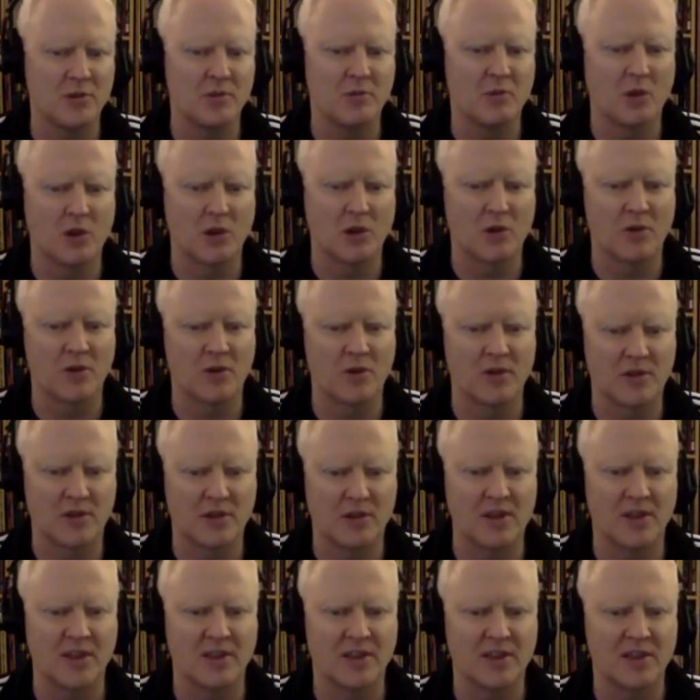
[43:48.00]
we work with,
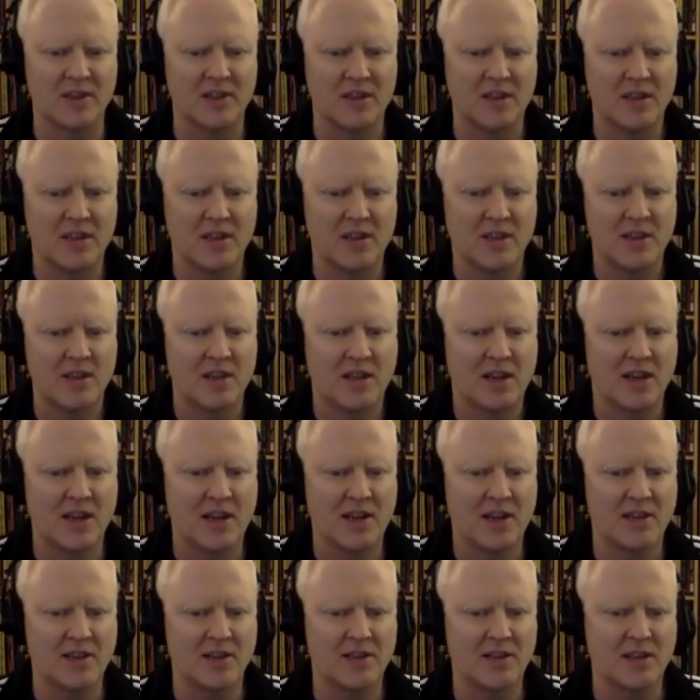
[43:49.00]
and
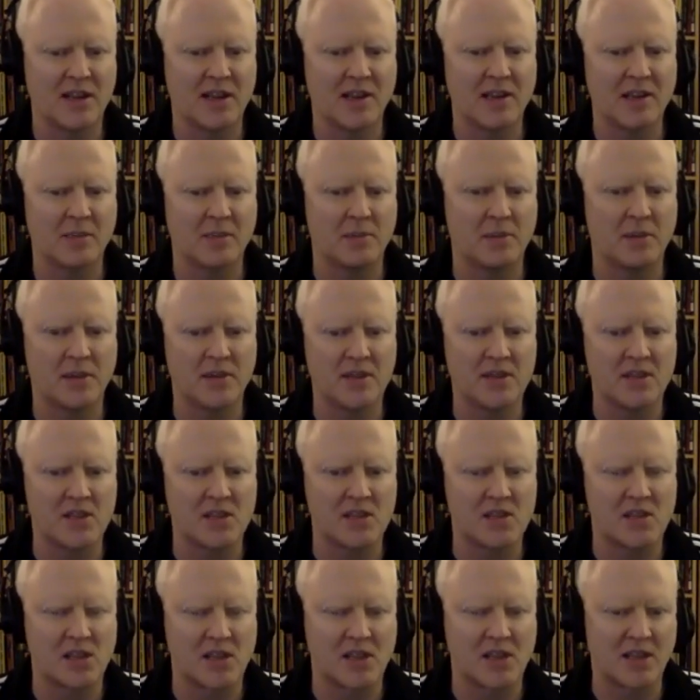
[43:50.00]
the
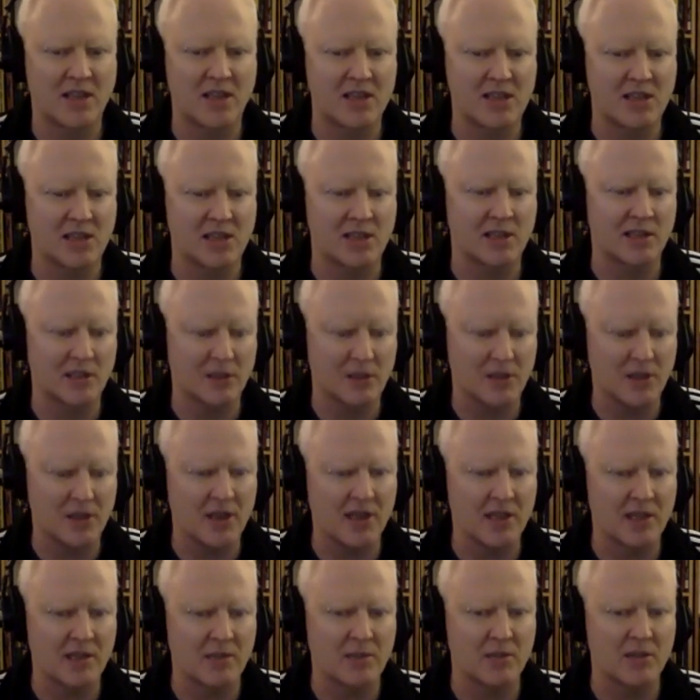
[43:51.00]
places, like these little
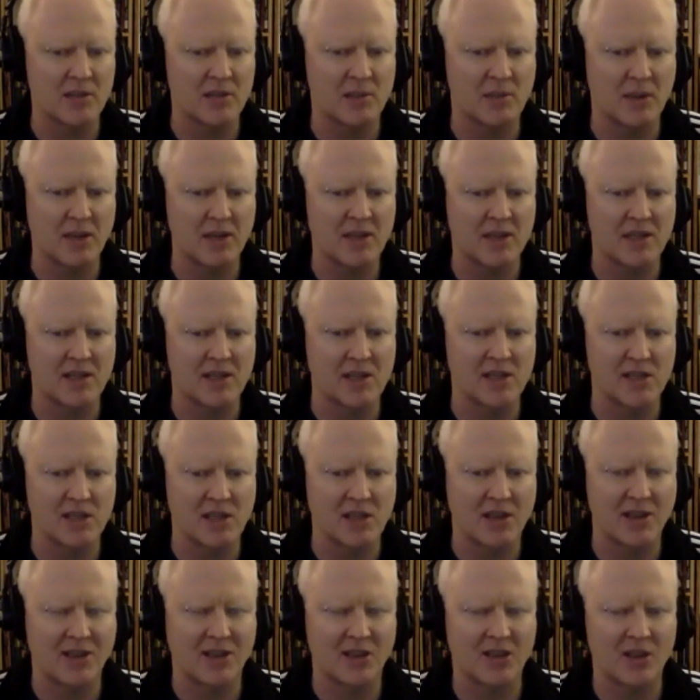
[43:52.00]
intimate spaces,
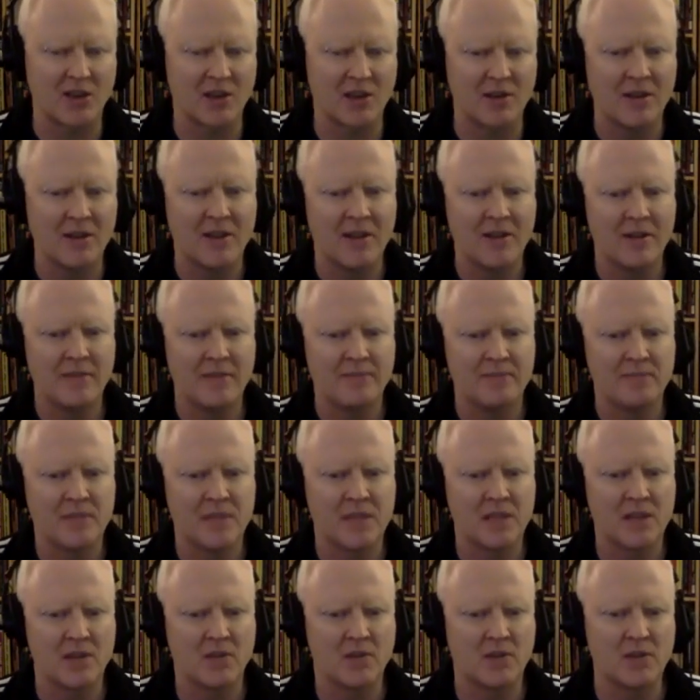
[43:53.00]
like the,
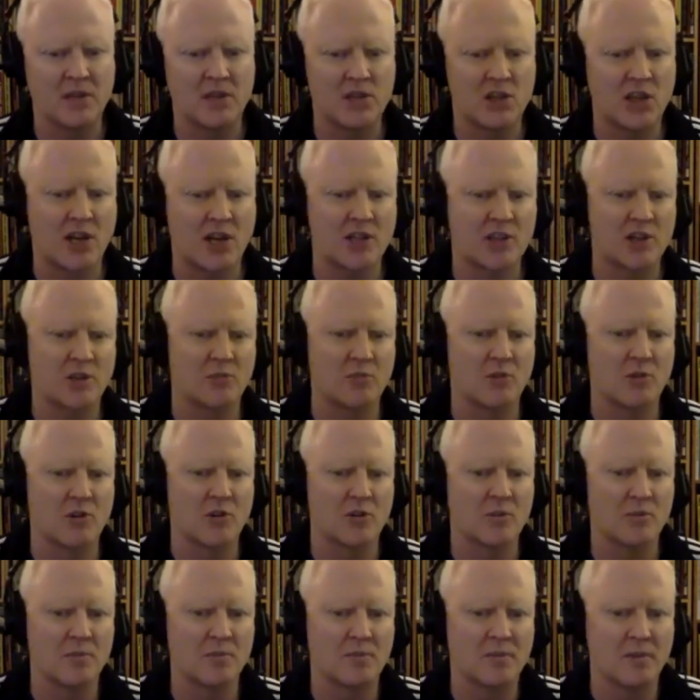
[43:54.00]
you know, the injection
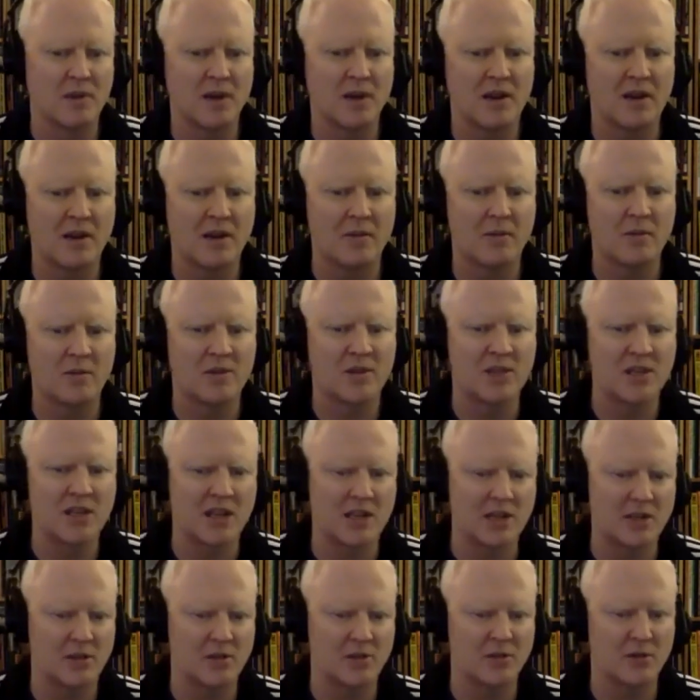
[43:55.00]
room with the
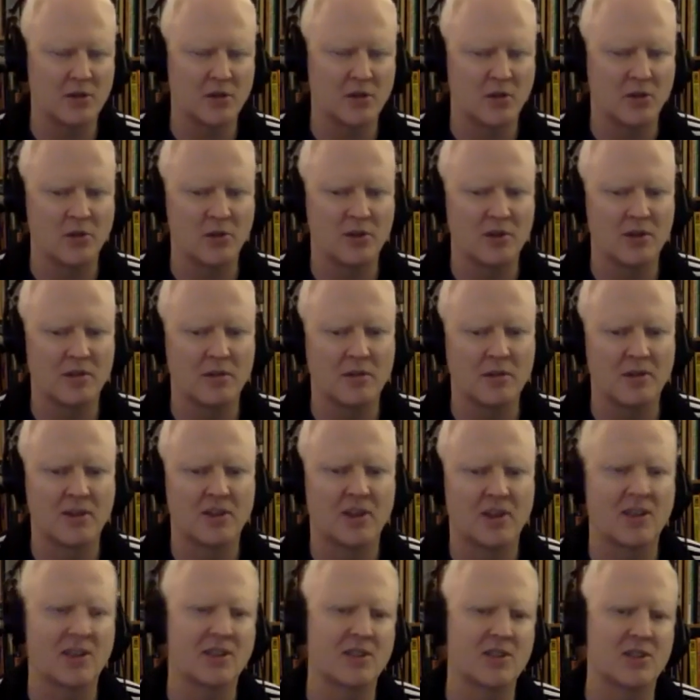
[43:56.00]
yellow linoleum. I
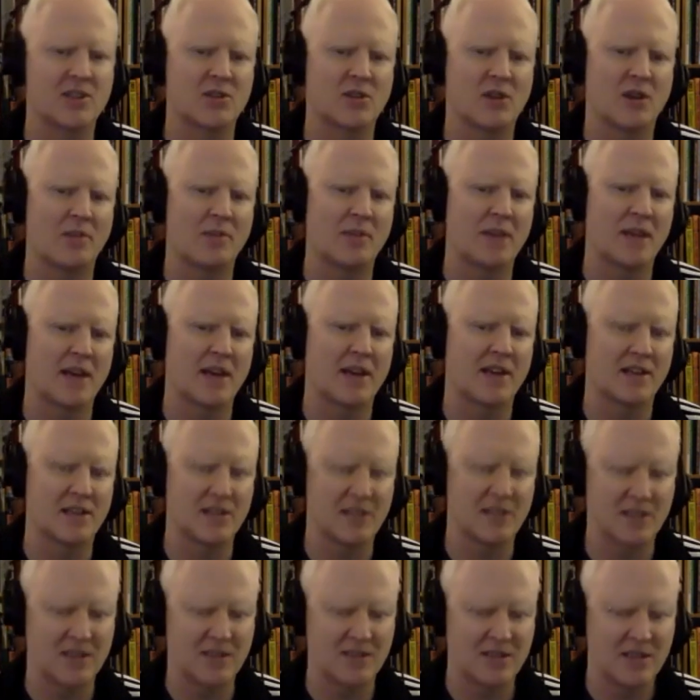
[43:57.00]
think I described that
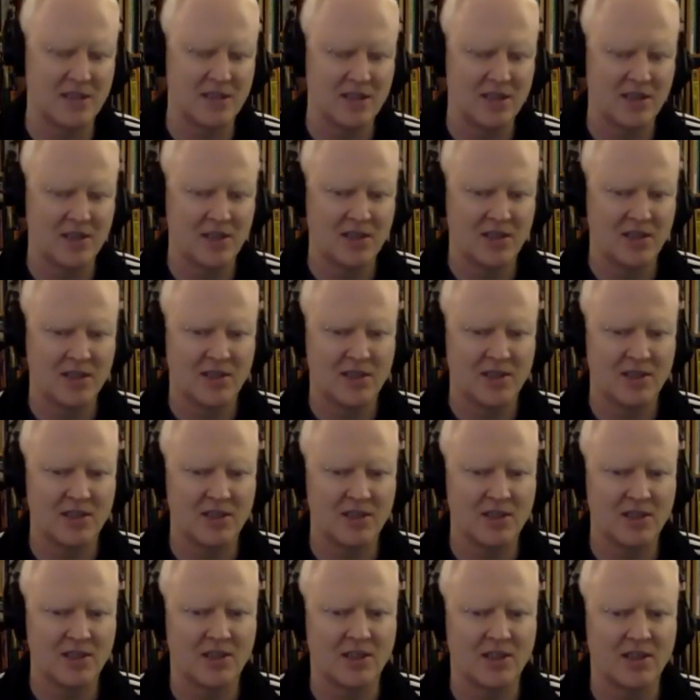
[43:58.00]
in
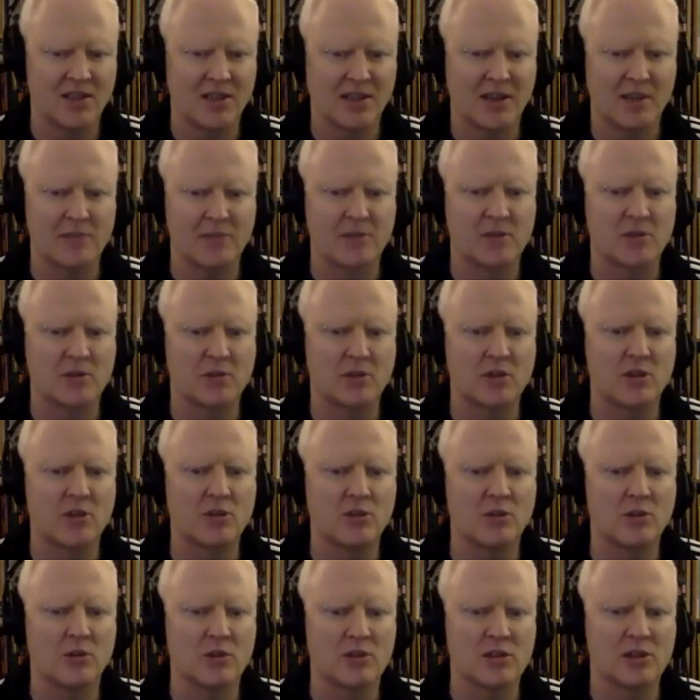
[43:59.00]
episode
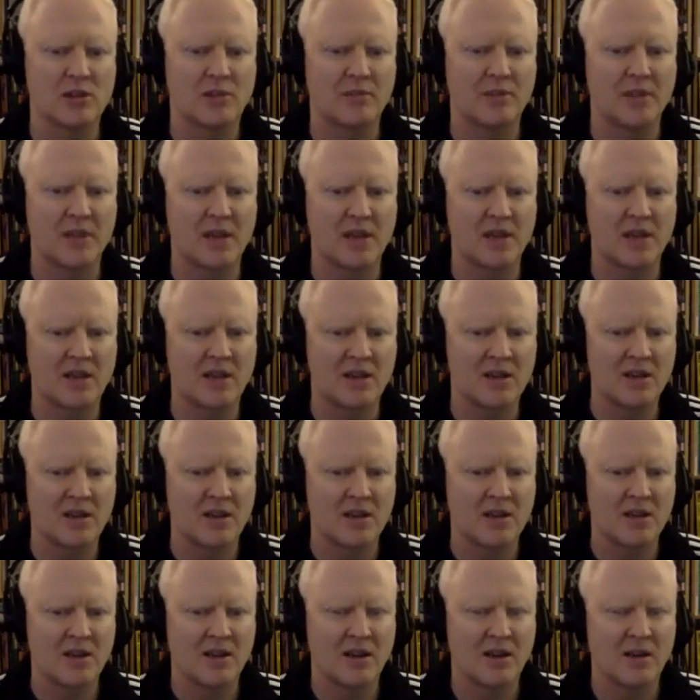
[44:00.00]
2 or something.
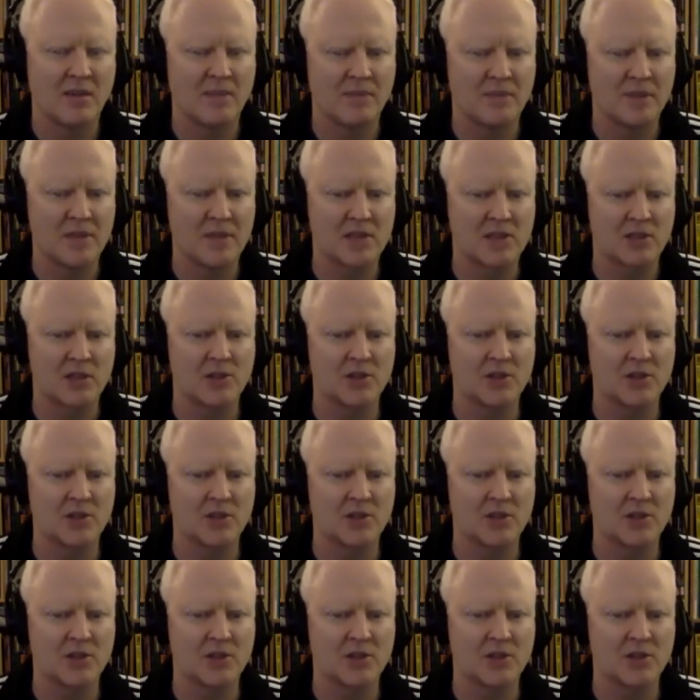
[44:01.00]
These